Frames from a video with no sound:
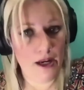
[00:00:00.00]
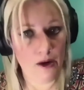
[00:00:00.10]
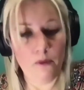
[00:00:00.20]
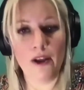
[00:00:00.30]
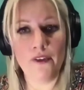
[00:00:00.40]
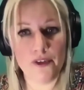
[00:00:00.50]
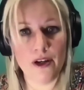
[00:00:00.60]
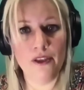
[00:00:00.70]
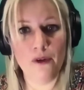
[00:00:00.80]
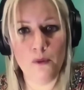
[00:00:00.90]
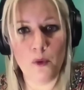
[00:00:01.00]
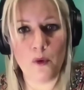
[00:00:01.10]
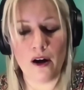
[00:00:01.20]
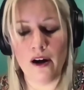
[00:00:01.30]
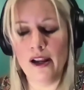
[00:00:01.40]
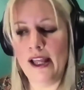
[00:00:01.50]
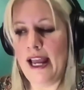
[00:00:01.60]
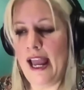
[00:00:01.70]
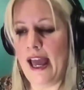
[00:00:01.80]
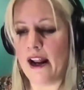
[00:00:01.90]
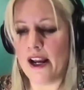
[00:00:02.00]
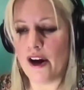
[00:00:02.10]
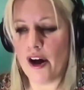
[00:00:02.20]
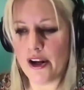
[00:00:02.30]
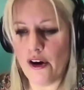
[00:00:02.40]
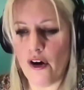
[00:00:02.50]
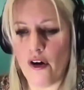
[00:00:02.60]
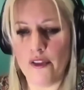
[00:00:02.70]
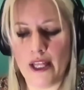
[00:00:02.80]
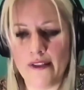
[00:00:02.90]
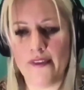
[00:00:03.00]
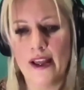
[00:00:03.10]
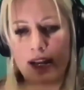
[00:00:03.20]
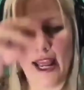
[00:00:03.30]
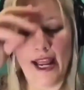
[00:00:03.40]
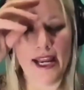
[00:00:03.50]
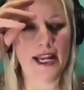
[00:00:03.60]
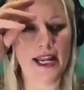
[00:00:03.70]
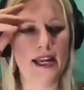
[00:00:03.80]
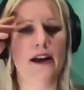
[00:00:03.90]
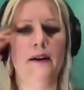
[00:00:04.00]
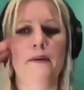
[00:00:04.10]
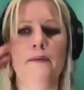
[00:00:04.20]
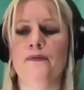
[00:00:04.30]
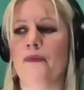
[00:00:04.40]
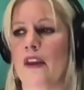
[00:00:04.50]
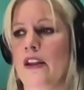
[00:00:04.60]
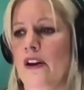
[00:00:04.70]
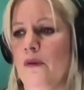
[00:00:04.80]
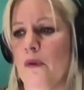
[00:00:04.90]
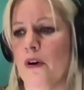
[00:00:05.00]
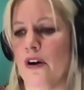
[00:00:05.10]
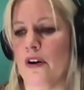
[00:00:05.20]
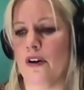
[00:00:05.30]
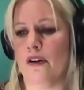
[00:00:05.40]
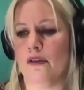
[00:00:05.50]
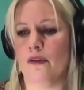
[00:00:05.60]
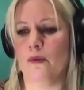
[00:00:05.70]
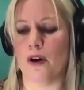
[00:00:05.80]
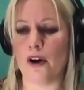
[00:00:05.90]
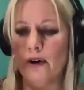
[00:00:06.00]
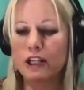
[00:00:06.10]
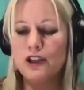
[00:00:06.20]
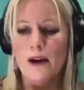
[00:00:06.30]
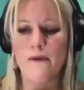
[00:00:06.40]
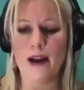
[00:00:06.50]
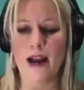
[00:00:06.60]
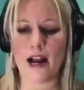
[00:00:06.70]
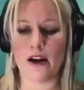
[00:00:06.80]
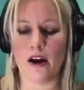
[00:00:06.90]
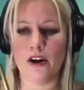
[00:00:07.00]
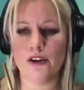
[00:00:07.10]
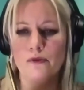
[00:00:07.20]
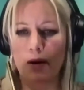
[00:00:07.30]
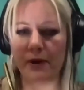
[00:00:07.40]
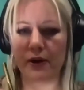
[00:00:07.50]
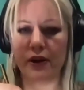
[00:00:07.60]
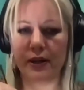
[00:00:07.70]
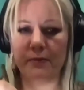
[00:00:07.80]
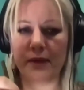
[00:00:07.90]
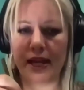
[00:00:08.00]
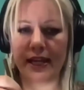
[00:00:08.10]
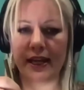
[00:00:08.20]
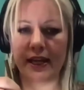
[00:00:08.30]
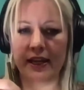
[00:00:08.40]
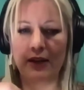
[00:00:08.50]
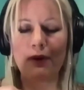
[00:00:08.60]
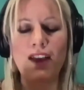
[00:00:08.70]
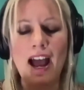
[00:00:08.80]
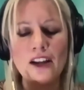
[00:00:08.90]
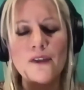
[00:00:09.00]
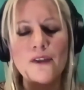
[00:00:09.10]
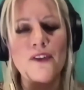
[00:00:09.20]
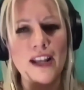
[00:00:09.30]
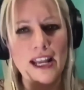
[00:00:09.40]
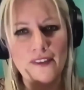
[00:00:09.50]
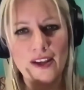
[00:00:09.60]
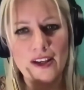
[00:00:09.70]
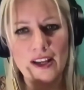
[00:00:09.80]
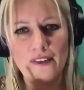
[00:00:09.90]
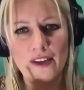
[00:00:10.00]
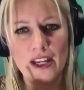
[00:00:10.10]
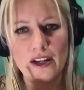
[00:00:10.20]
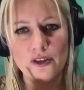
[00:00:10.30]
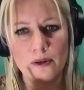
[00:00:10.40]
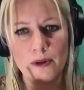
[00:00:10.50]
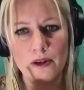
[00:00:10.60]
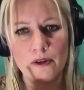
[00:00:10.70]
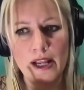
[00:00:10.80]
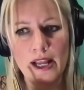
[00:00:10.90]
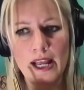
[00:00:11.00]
And it was during the war. And I got a call that said, hey, you know, we're going to Iraq. Our drummer couldn't make it. So it was an ACDC tribute.